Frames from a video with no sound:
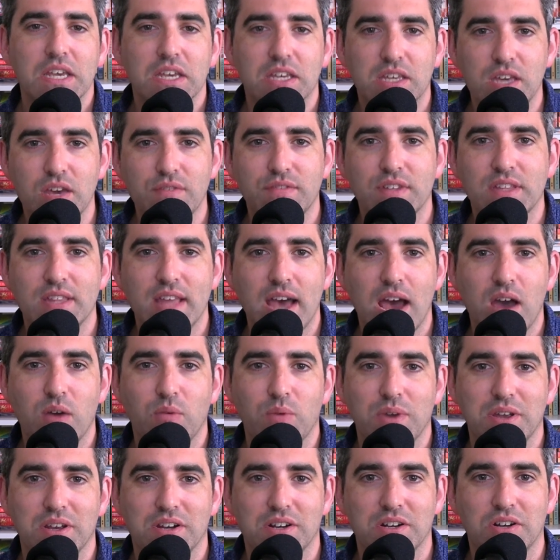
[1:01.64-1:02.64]
given that
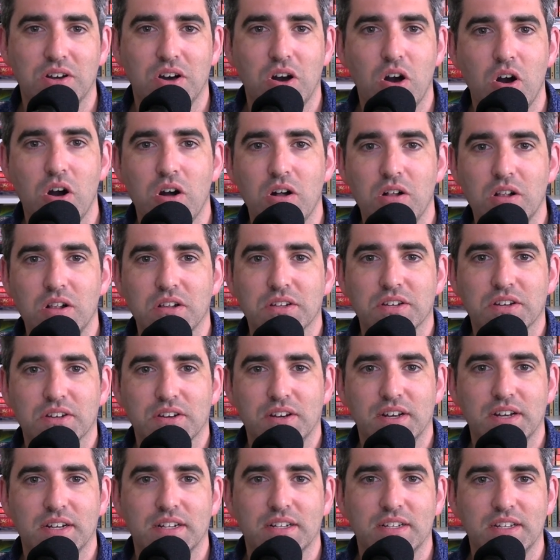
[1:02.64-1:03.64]
we are all
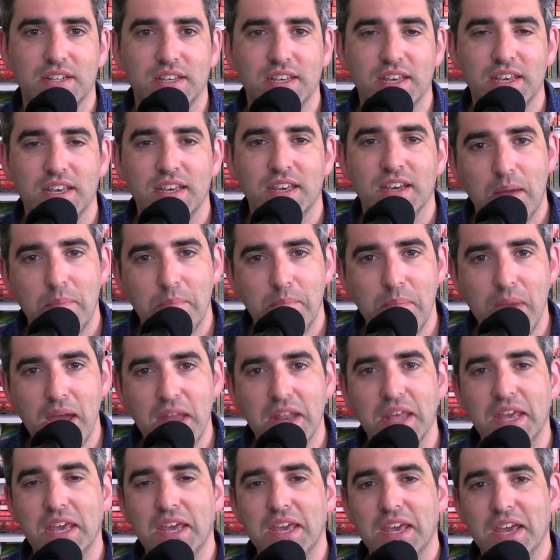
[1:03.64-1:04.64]
currently,
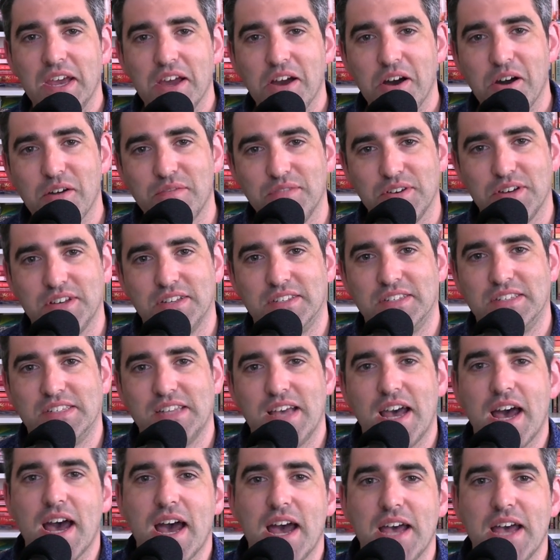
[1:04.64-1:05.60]
many of us,